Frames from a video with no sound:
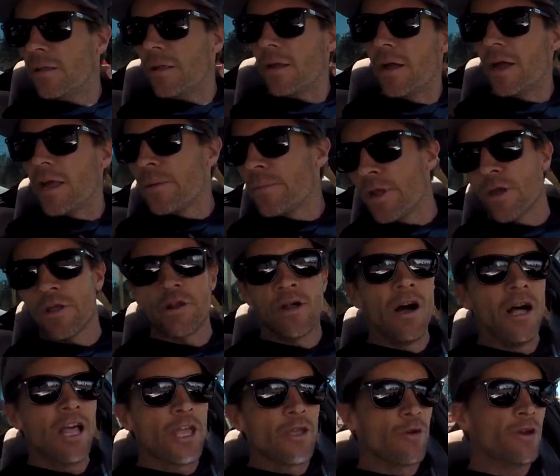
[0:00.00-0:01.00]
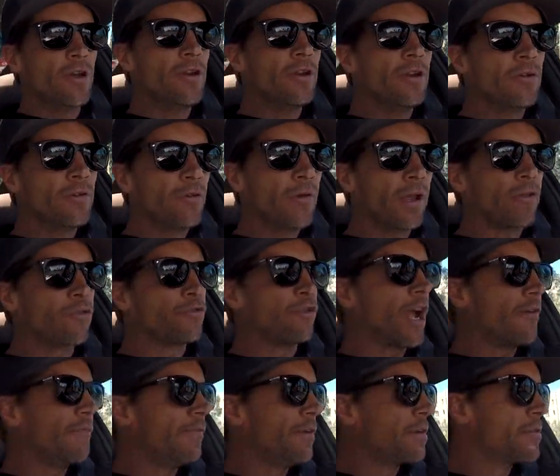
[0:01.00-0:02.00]
I am now in Hollywood. We have
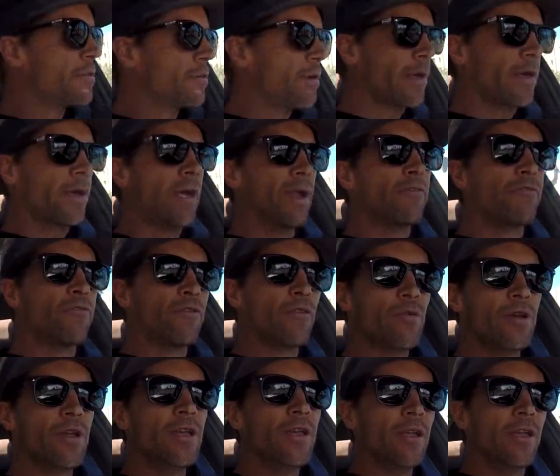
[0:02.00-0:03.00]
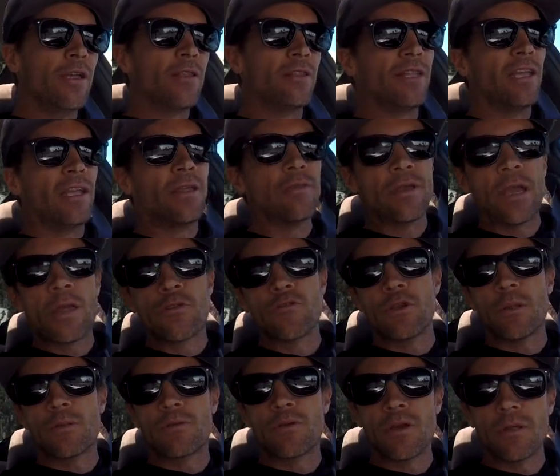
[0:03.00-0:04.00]
traffic, so I got off the freeway and taking side
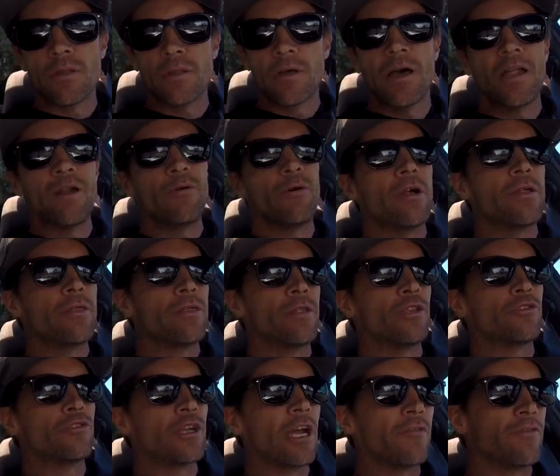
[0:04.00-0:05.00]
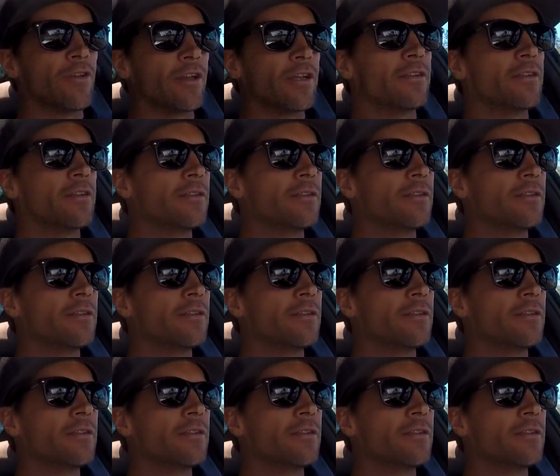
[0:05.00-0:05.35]
streets because I don't want to sit in traffic.